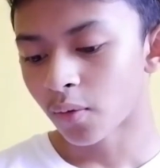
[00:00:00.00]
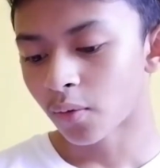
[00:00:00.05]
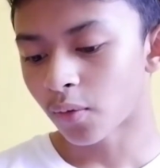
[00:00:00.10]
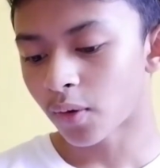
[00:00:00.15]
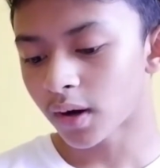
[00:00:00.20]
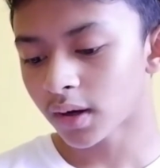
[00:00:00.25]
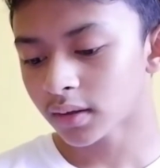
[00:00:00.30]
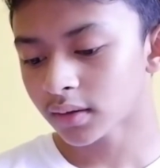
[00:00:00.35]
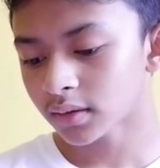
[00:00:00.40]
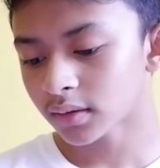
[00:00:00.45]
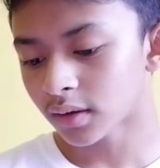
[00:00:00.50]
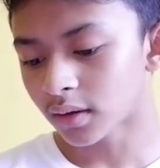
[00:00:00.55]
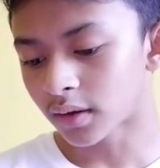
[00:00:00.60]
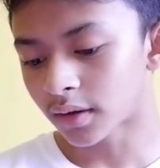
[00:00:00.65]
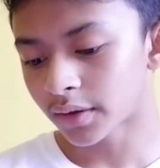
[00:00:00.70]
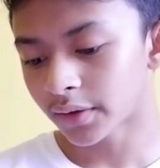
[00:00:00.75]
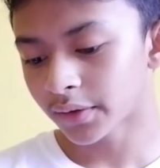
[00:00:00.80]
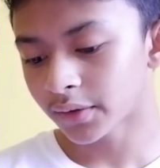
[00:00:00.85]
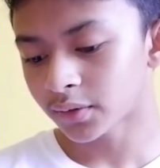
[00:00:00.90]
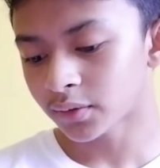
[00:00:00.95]
What
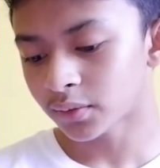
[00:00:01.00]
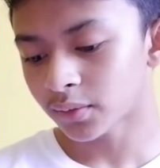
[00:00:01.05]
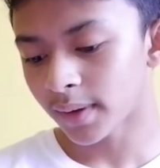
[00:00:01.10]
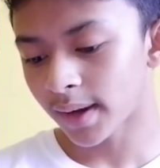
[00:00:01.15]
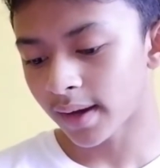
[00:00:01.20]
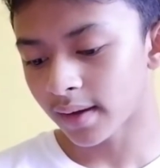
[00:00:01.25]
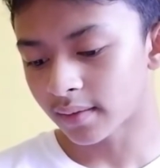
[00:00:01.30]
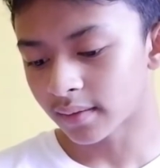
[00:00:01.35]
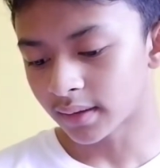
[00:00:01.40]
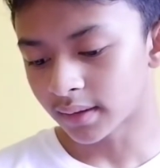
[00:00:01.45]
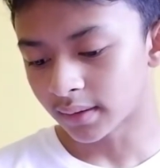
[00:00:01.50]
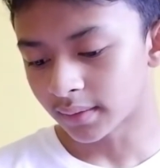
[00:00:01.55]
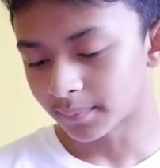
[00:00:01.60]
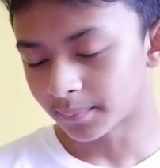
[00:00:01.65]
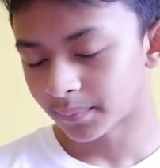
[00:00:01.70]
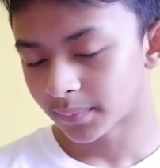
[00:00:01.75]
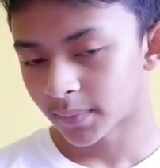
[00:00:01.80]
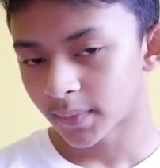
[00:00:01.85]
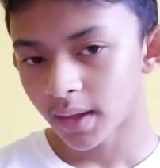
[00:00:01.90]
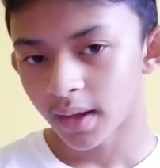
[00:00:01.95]
are you wearing?
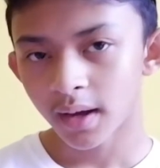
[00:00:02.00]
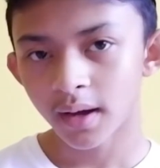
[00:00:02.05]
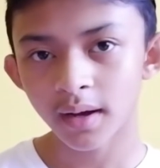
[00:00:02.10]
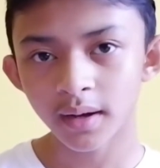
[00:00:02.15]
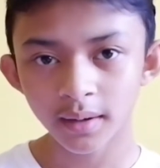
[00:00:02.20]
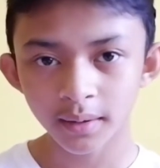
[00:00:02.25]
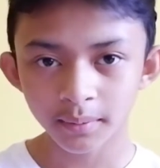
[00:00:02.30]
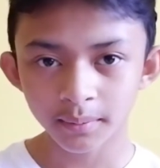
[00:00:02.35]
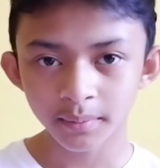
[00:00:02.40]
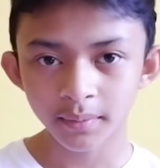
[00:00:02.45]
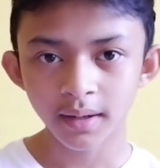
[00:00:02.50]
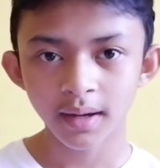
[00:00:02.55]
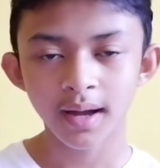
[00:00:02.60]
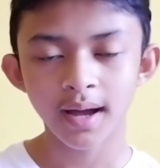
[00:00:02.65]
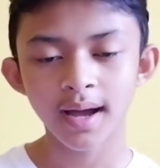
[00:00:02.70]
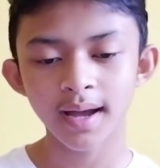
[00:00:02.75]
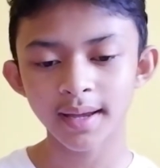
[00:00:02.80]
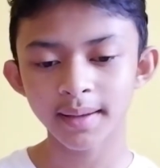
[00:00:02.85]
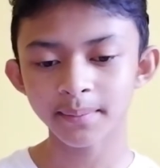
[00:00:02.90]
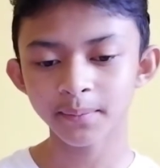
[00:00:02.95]

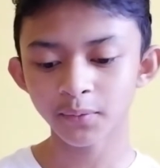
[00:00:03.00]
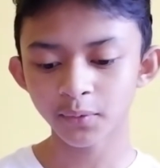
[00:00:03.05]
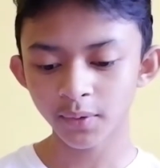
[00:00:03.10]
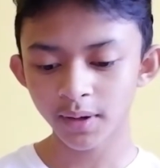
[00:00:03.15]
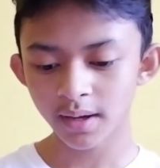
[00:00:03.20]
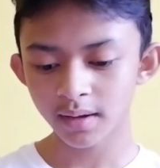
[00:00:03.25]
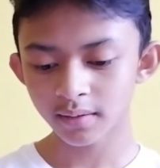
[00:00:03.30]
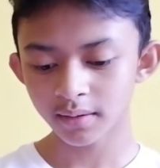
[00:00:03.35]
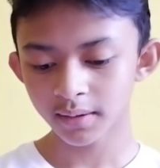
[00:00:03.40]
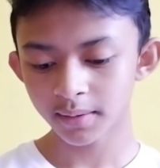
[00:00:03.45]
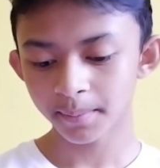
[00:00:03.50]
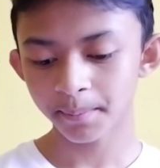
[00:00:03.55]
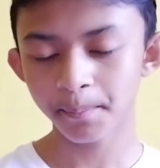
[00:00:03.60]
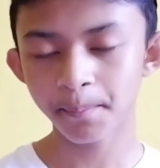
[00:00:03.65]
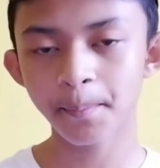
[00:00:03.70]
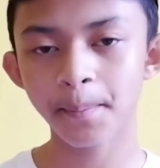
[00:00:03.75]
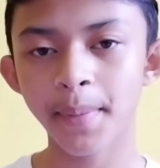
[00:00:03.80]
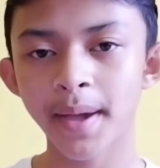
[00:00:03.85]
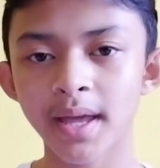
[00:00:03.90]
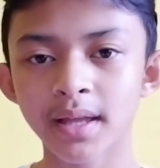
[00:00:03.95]
I am wearing
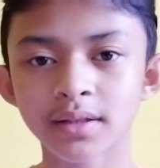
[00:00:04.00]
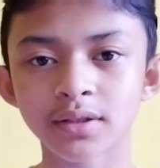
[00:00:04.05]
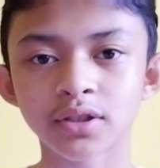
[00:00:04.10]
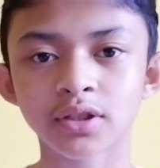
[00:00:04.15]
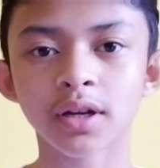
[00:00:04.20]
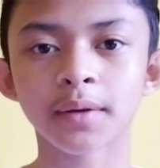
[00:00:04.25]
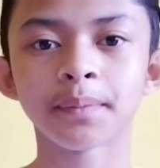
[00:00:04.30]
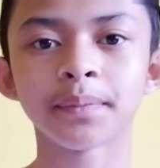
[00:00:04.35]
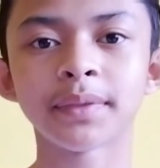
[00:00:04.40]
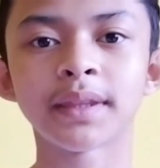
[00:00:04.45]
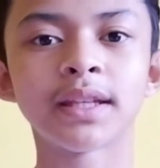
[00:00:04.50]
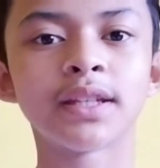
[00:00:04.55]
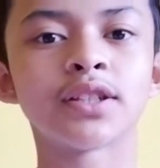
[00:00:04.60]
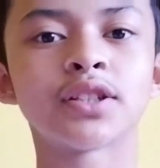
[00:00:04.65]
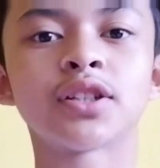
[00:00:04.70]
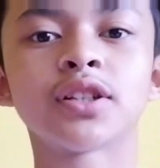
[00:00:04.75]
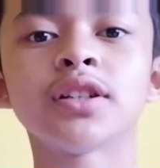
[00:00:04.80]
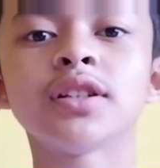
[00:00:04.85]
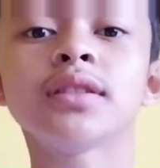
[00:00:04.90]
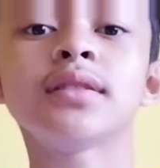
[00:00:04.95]
pen shop
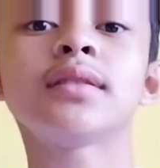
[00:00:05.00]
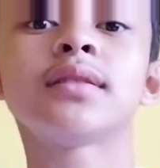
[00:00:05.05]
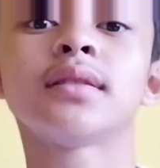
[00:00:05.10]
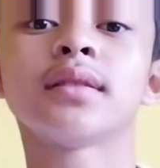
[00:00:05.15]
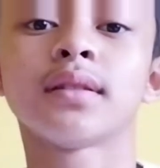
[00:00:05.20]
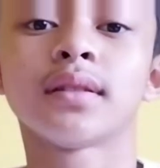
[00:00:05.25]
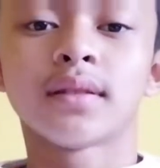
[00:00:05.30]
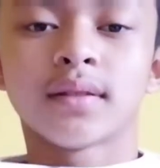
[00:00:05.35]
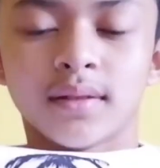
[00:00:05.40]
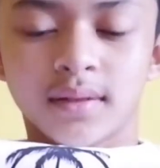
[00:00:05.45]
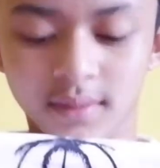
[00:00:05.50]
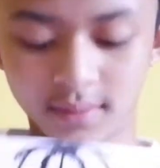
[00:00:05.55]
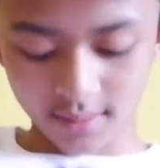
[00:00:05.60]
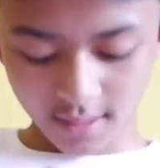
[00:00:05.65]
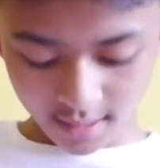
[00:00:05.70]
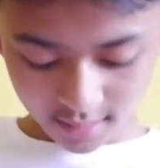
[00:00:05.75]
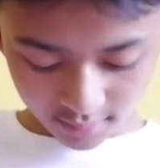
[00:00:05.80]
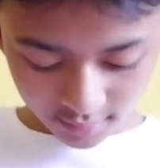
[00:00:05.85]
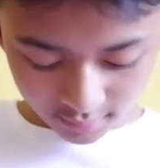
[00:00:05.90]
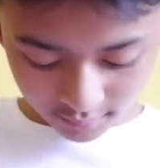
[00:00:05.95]
t-shirt.
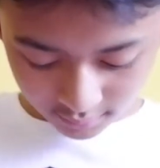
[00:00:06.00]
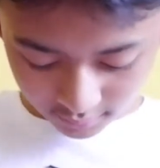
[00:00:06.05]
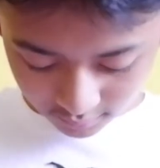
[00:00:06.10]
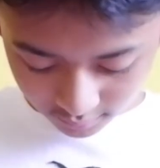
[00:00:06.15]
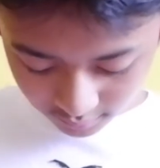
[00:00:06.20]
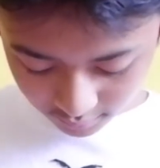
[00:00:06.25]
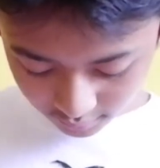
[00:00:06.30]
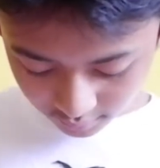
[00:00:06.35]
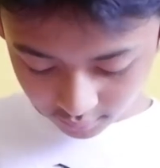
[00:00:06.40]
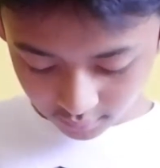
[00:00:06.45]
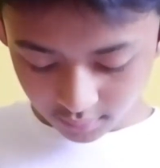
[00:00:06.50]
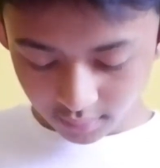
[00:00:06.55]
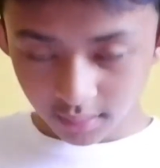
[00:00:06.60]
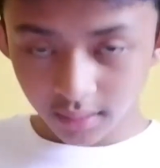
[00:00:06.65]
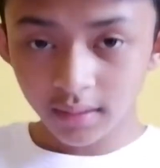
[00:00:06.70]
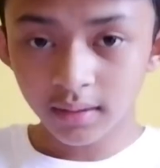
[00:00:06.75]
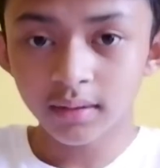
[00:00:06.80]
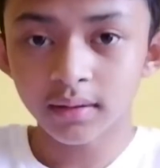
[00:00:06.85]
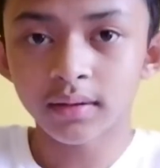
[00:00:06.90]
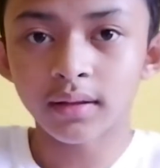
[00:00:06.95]
Yan
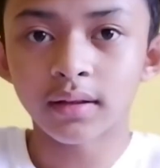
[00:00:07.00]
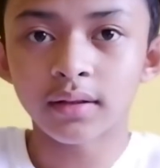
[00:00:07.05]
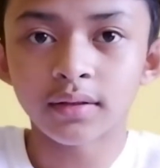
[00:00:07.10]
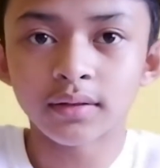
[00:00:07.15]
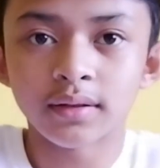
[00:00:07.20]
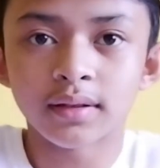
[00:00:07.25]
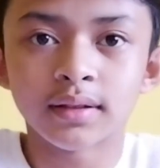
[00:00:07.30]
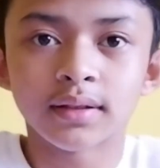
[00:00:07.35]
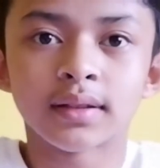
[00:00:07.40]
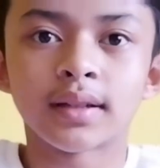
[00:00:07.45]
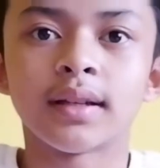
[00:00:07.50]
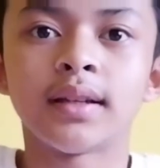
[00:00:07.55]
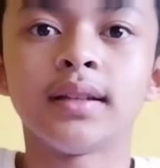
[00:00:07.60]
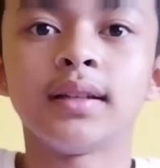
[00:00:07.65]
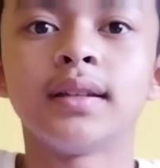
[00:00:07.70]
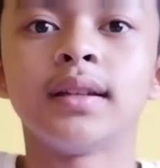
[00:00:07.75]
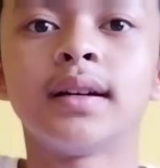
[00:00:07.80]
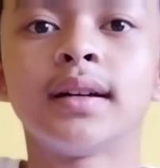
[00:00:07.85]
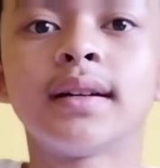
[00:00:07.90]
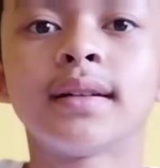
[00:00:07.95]
yung
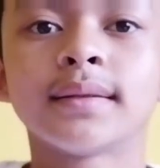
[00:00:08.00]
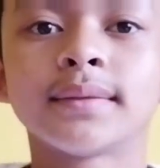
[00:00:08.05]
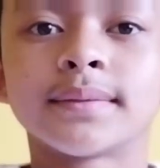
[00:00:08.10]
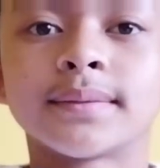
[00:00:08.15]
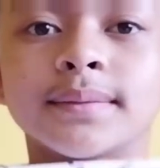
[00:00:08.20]
design niya.